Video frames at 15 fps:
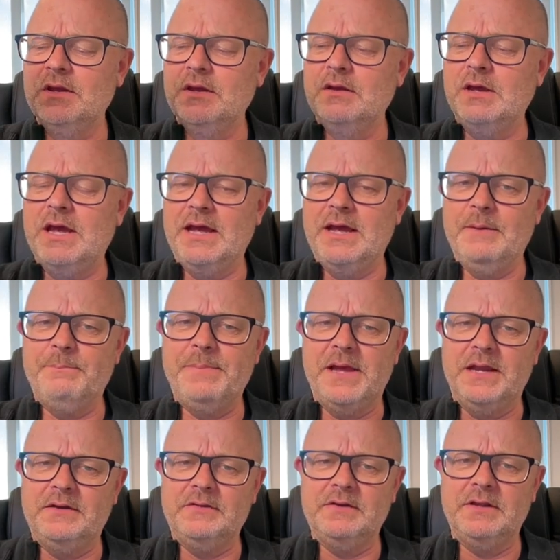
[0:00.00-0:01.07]

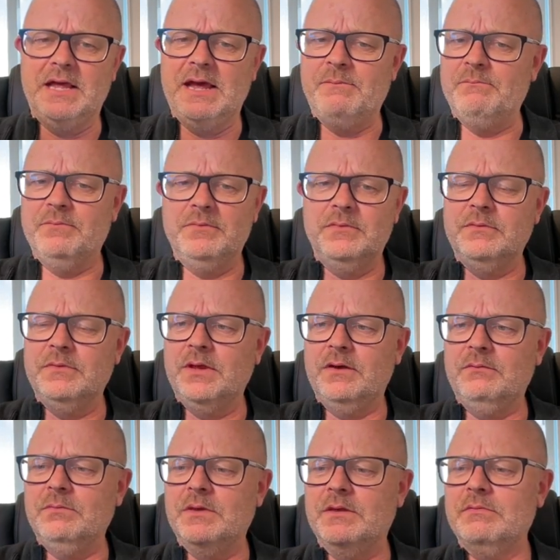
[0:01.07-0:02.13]
but
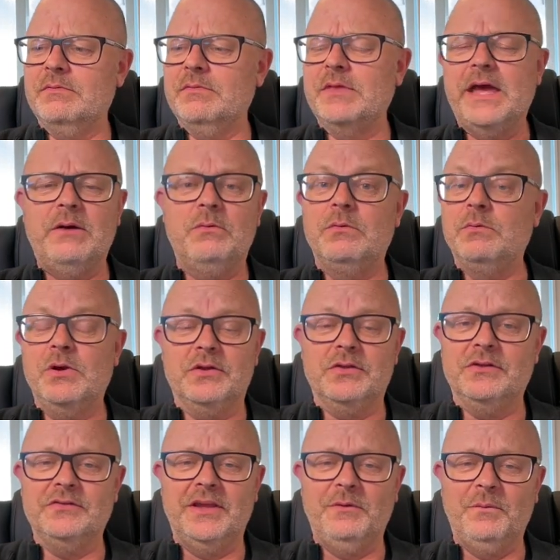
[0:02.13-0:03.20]
they will work
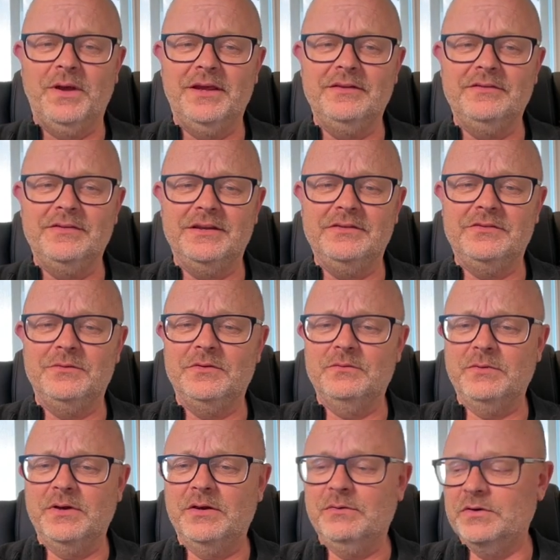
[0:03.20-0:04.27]
the same way as these do as
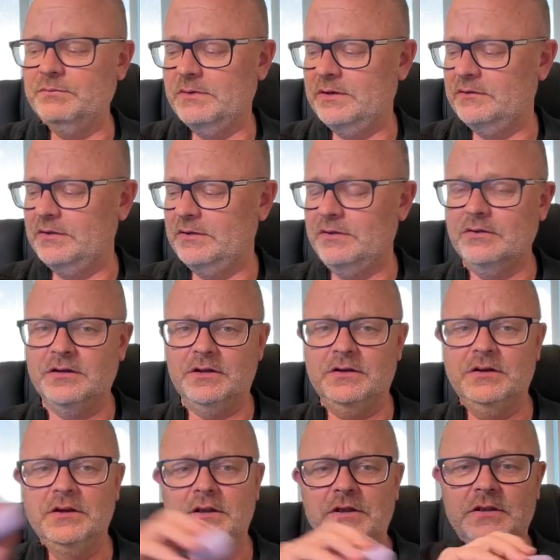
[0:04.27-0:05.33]
well, which means that you can